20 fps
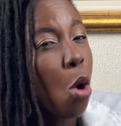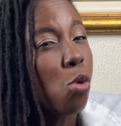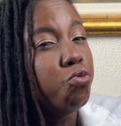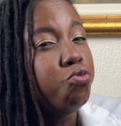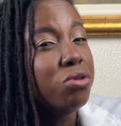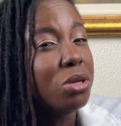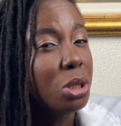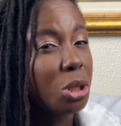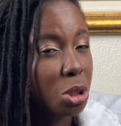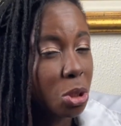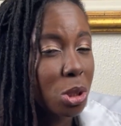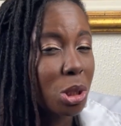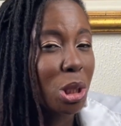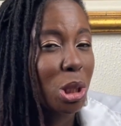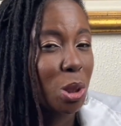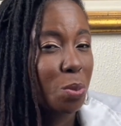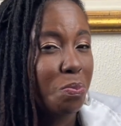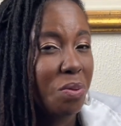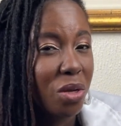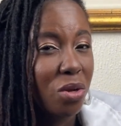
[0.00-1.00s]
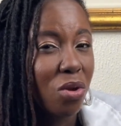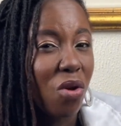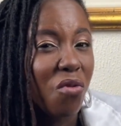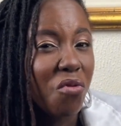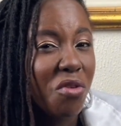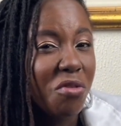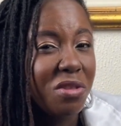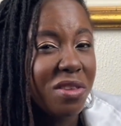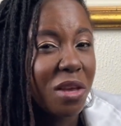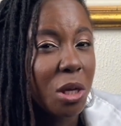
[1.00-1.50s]
or reduce the speed
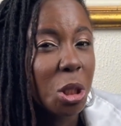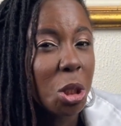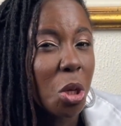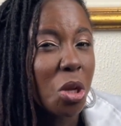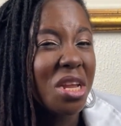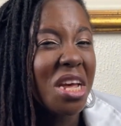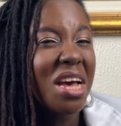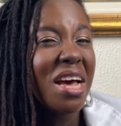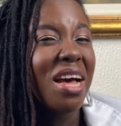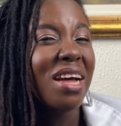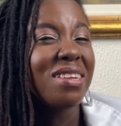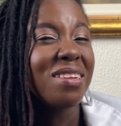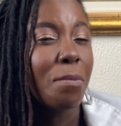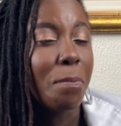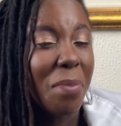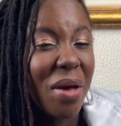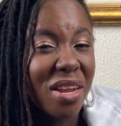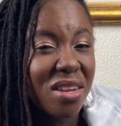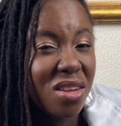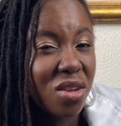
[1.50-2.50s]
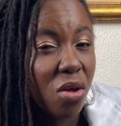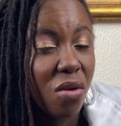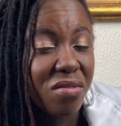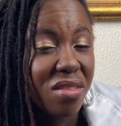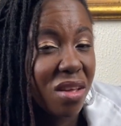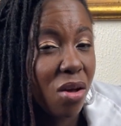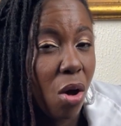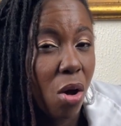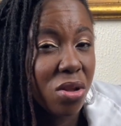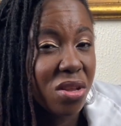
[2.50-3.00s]
of rotation depending on
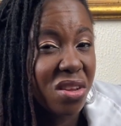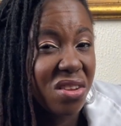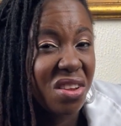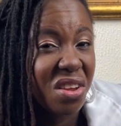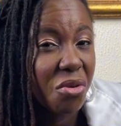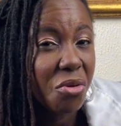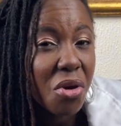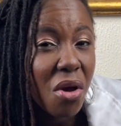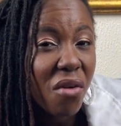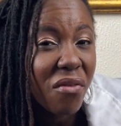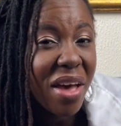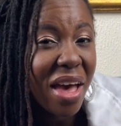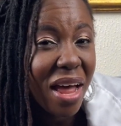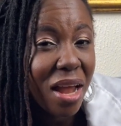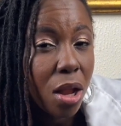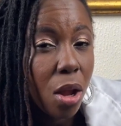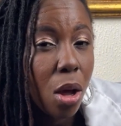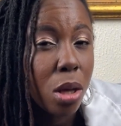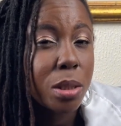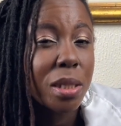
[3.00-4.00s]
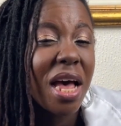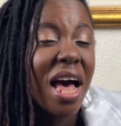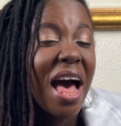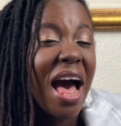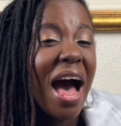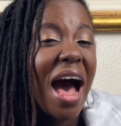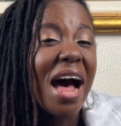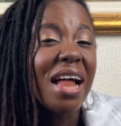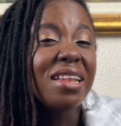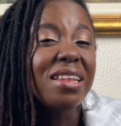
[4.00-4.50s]
the degree of hair loss
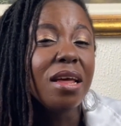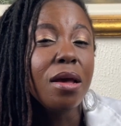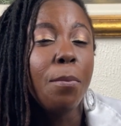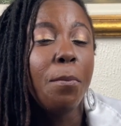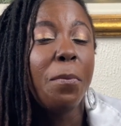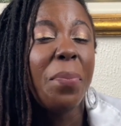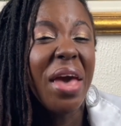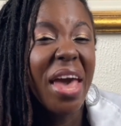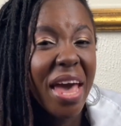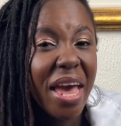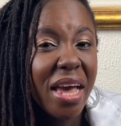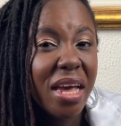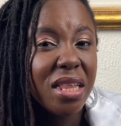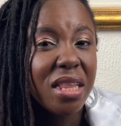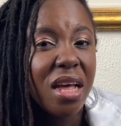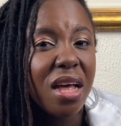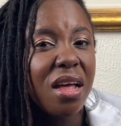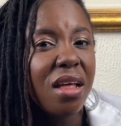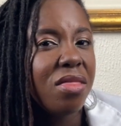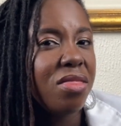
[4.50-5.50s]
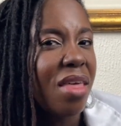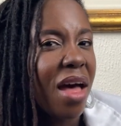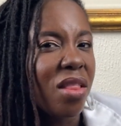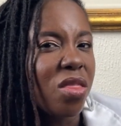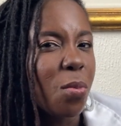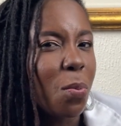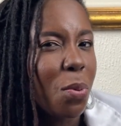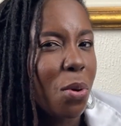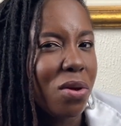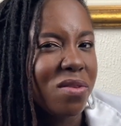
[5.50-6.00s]
and the pain
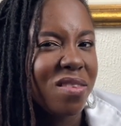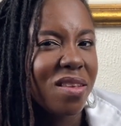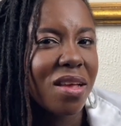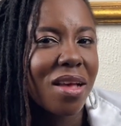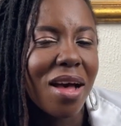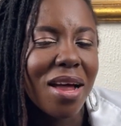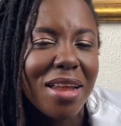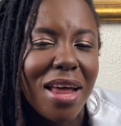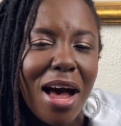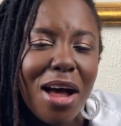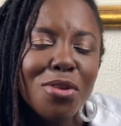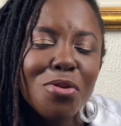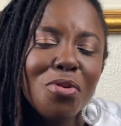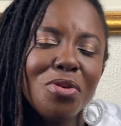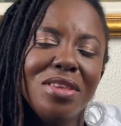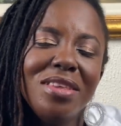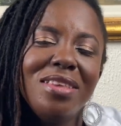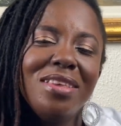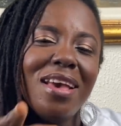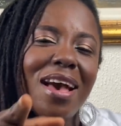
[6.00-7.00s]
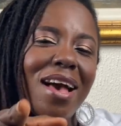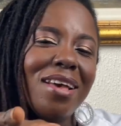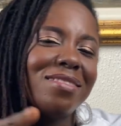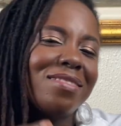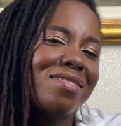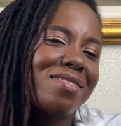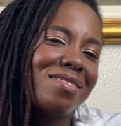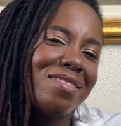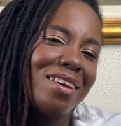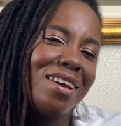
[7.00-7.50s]
that the person can handle.
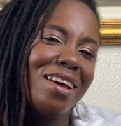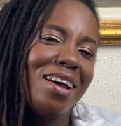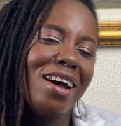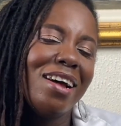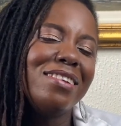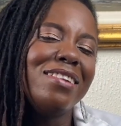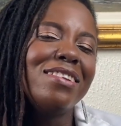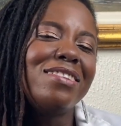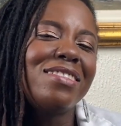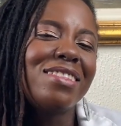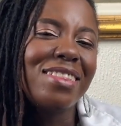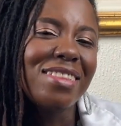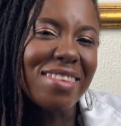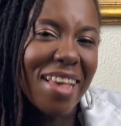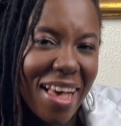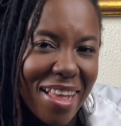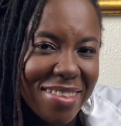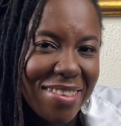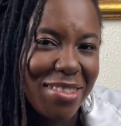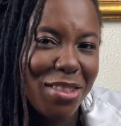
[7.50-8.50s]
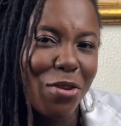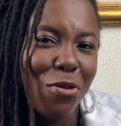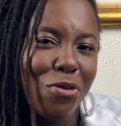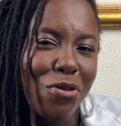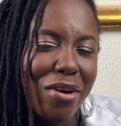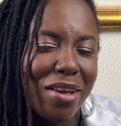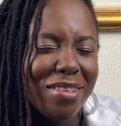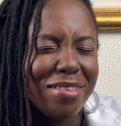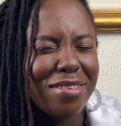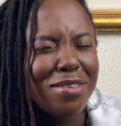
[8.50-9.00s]
Yes, the 10th
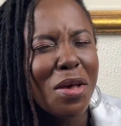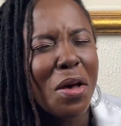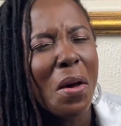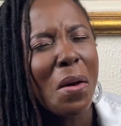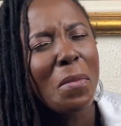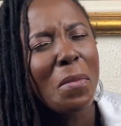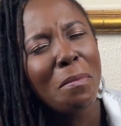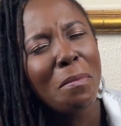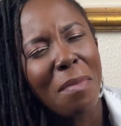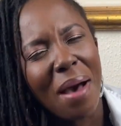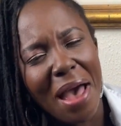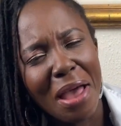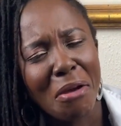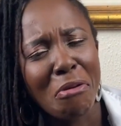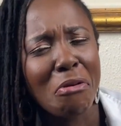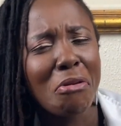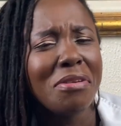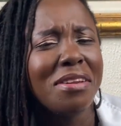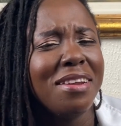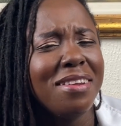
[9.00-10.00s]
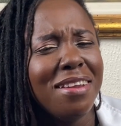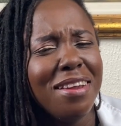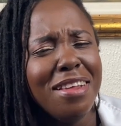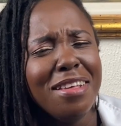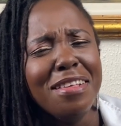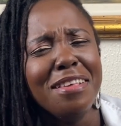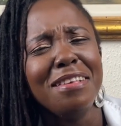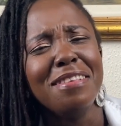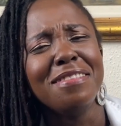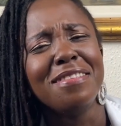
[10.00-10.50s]
difference,
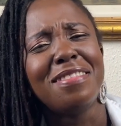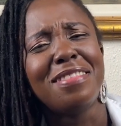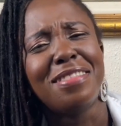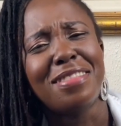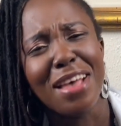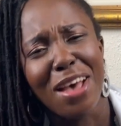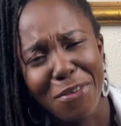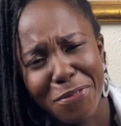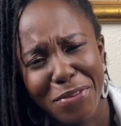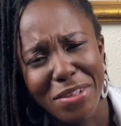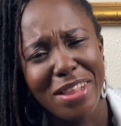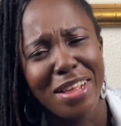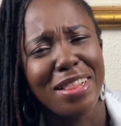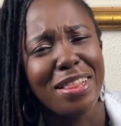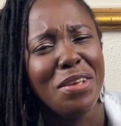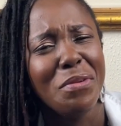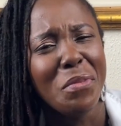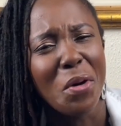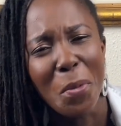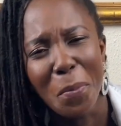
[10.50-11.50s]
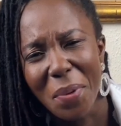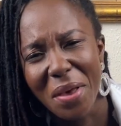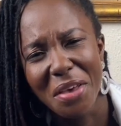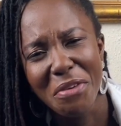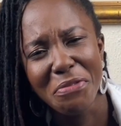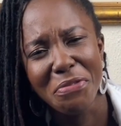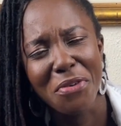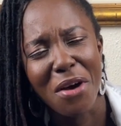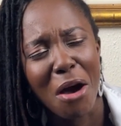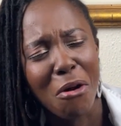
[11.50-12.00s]
microneedling is definitely more
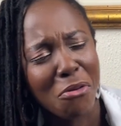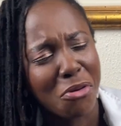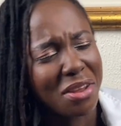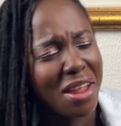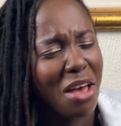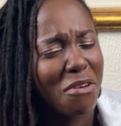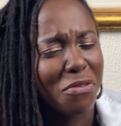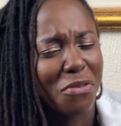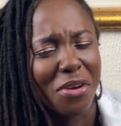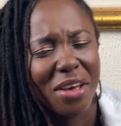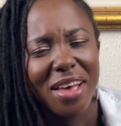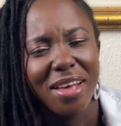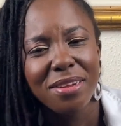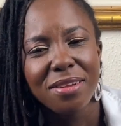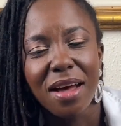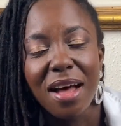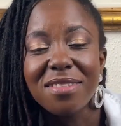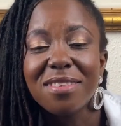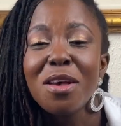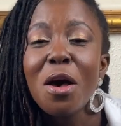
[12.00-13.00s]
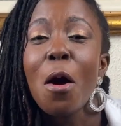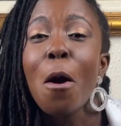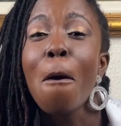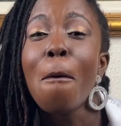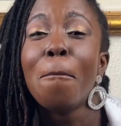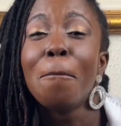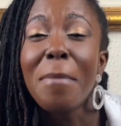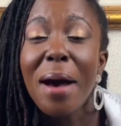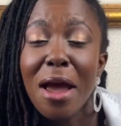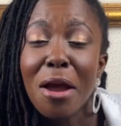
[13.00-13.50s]
painful. How could I forget that?
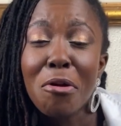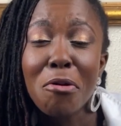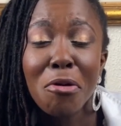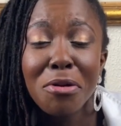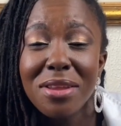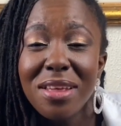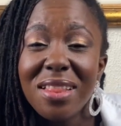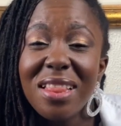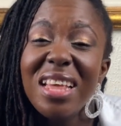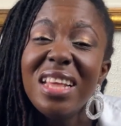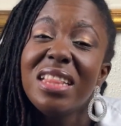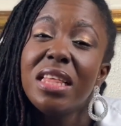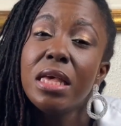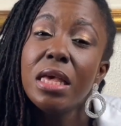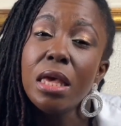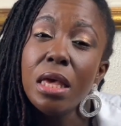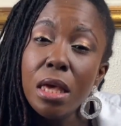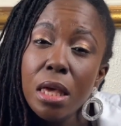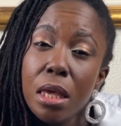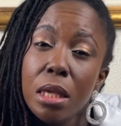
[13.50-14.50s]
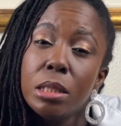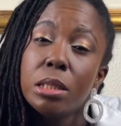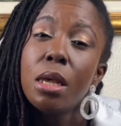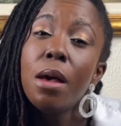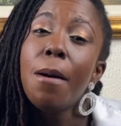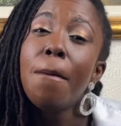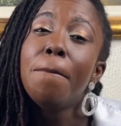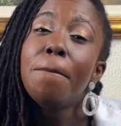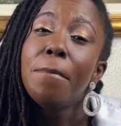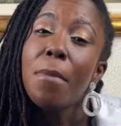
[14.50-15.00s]
Microneedling is
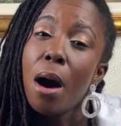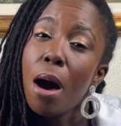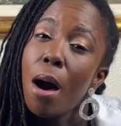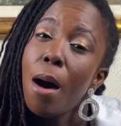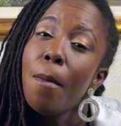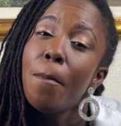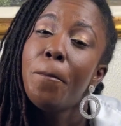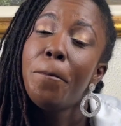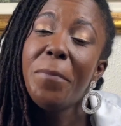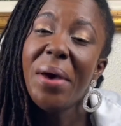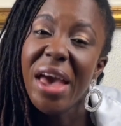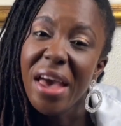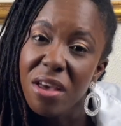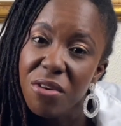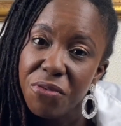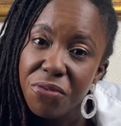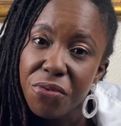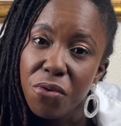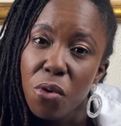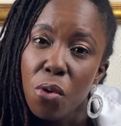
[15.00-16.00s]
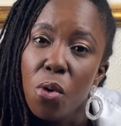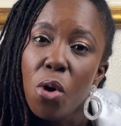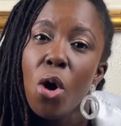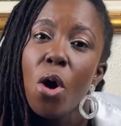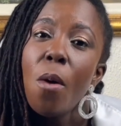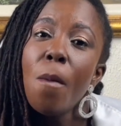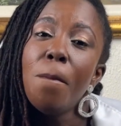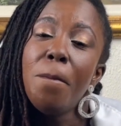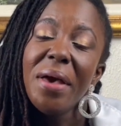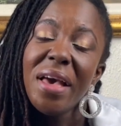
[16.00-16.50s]
more painful.
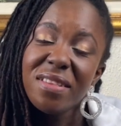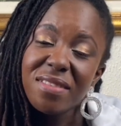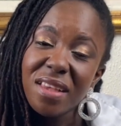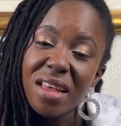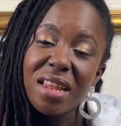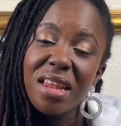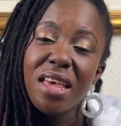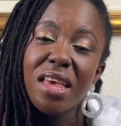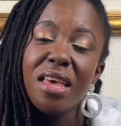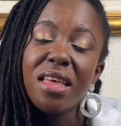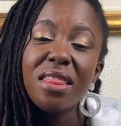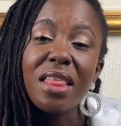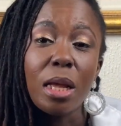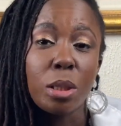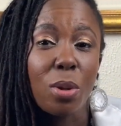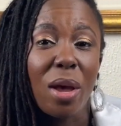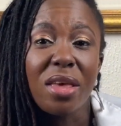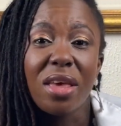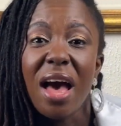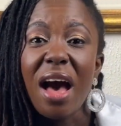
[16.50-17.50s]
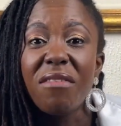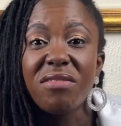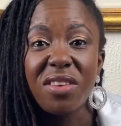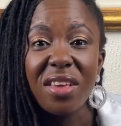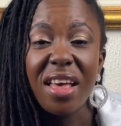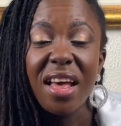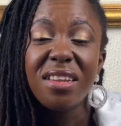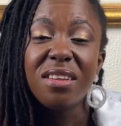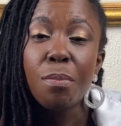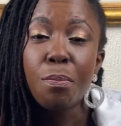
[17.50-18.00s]
Basically, that's why you have
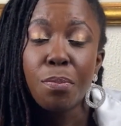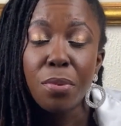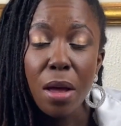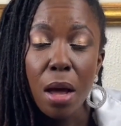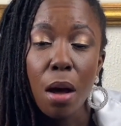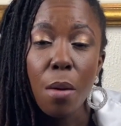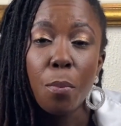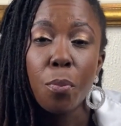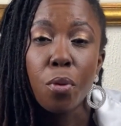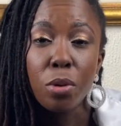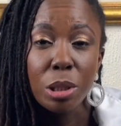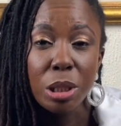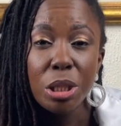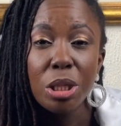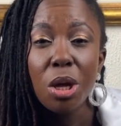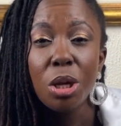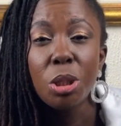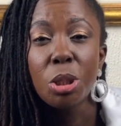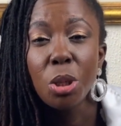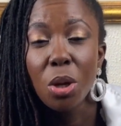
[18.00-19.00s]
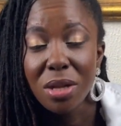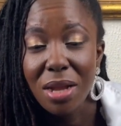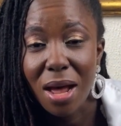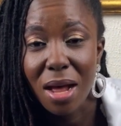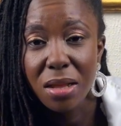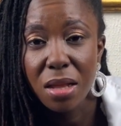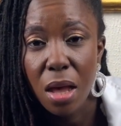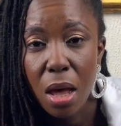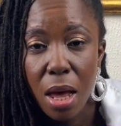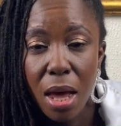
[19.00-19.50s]
to get the procedure done
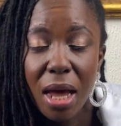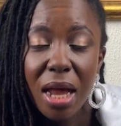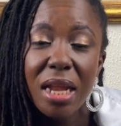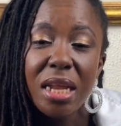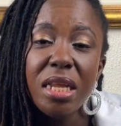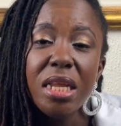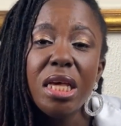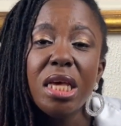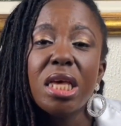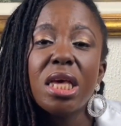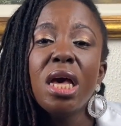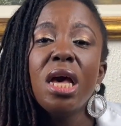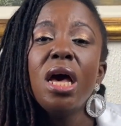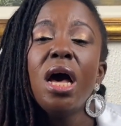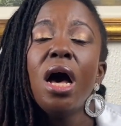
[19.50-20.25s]
at the hair clinic.